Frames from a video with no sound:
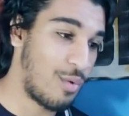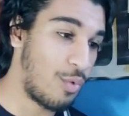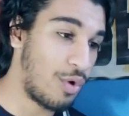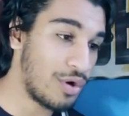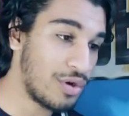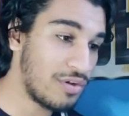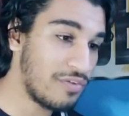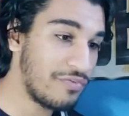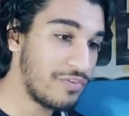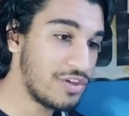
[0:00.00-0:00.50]

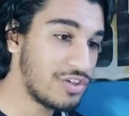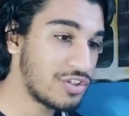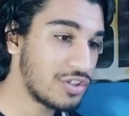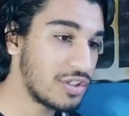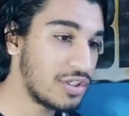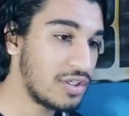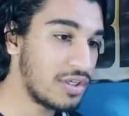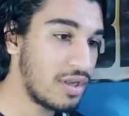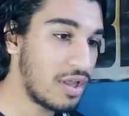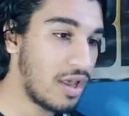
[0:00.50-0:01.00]

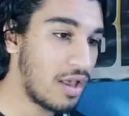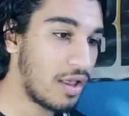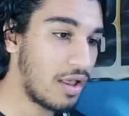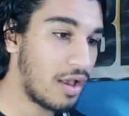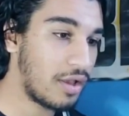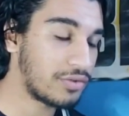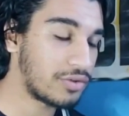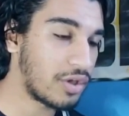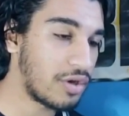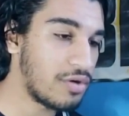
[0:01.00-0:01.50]
WandaVision,
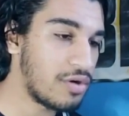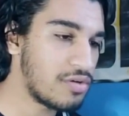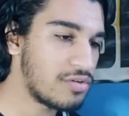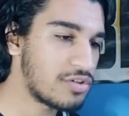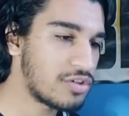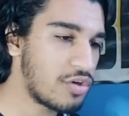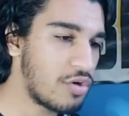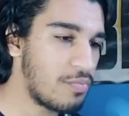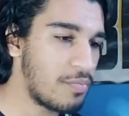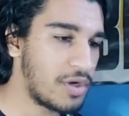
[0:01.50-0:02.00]
don't know
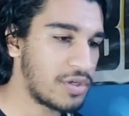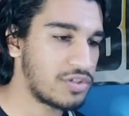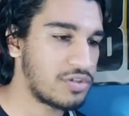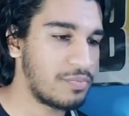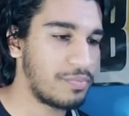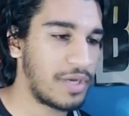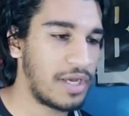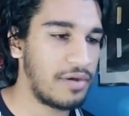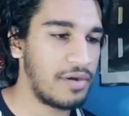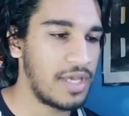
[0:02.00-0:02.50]
so much
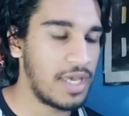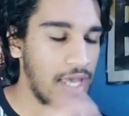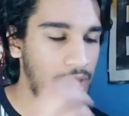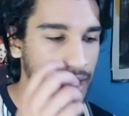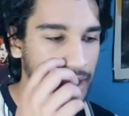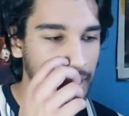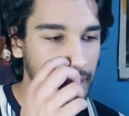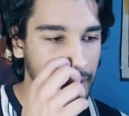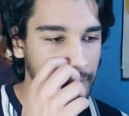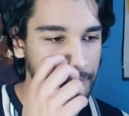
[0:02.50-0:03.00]
about
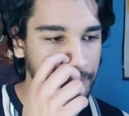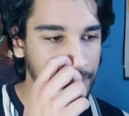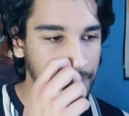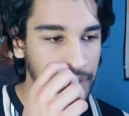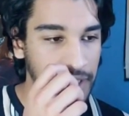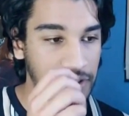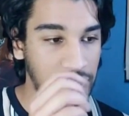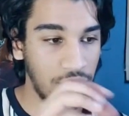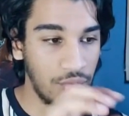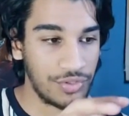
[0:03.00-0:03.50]
it.
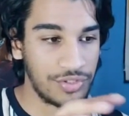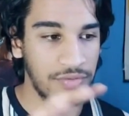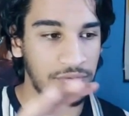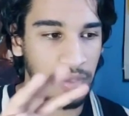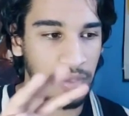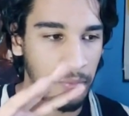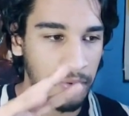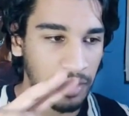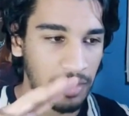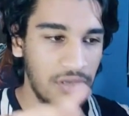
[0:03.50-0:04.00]
It's
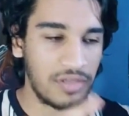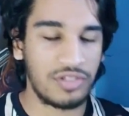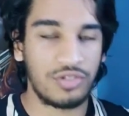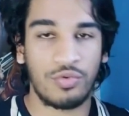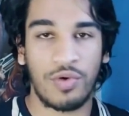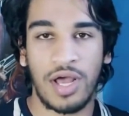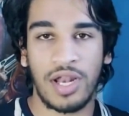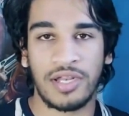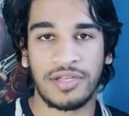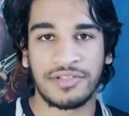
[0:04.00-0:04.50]
awesome that we're going to
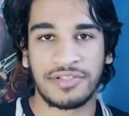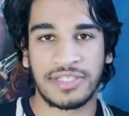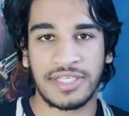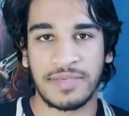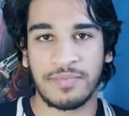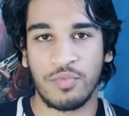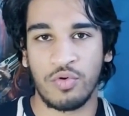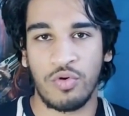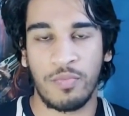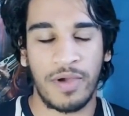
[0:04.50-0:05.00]
dwell and
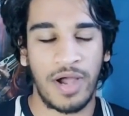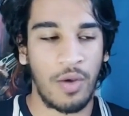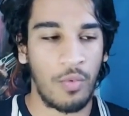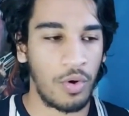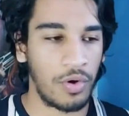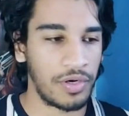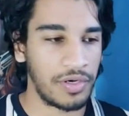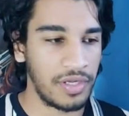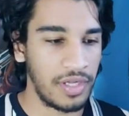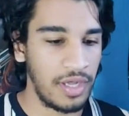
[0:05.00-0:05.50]
see more
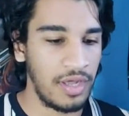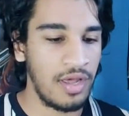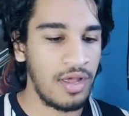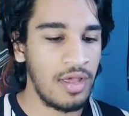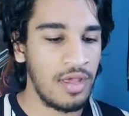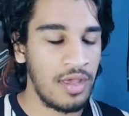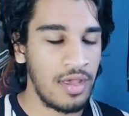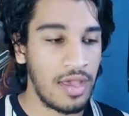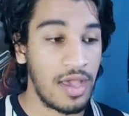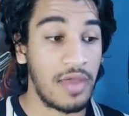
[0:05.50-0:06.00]
about Wanda,
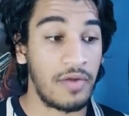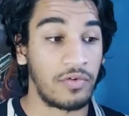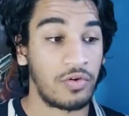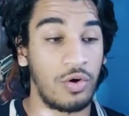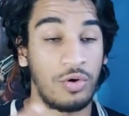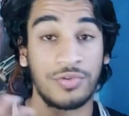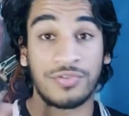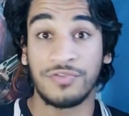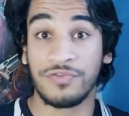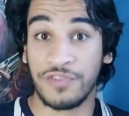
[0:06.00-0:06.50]
and of
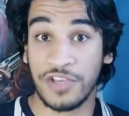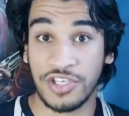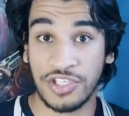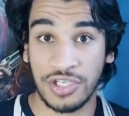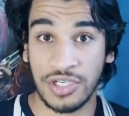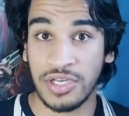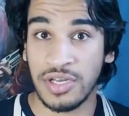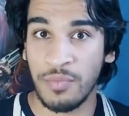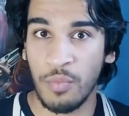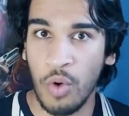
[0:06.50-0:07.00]
course
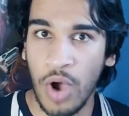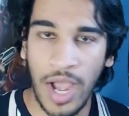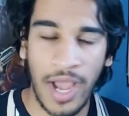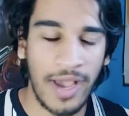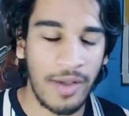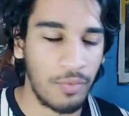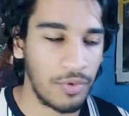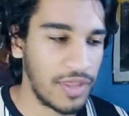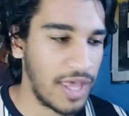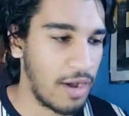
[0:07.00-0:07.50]
Vision and what
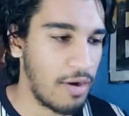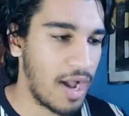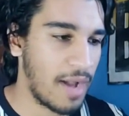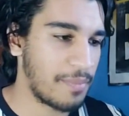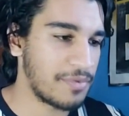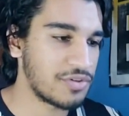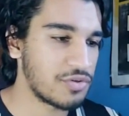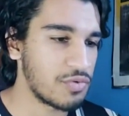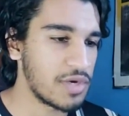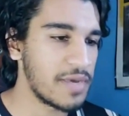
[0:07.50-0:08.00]
the hell
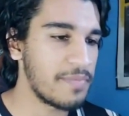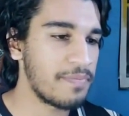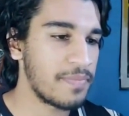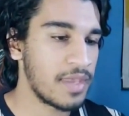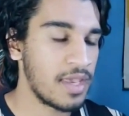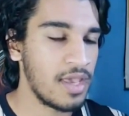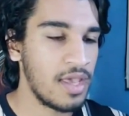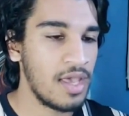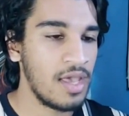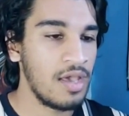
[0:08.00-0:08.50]
happened to
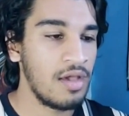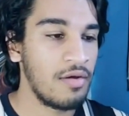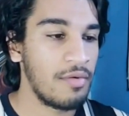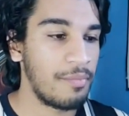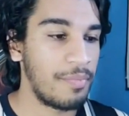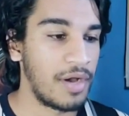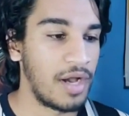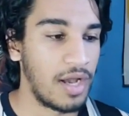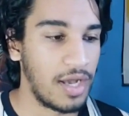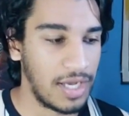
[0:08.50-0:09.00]
him.
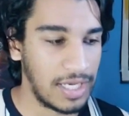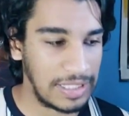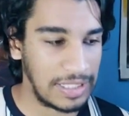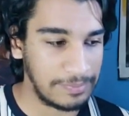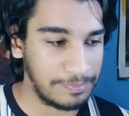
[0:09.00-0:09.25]
But